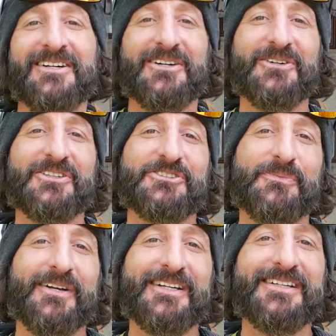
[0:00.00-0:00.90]
early
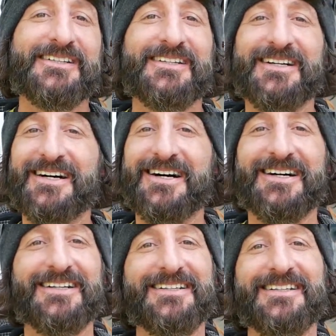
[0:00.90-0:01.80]
spring.
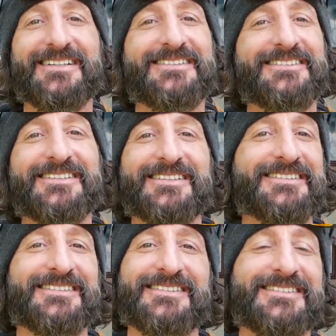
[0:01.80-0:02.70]
It's
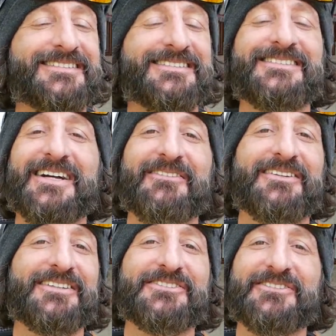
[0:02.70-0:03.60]
just
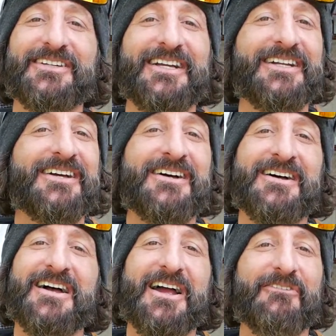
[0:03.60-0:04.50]
everything's green,
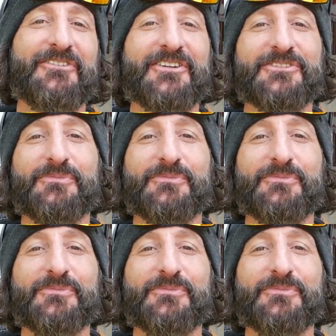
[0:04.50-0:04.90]
everything's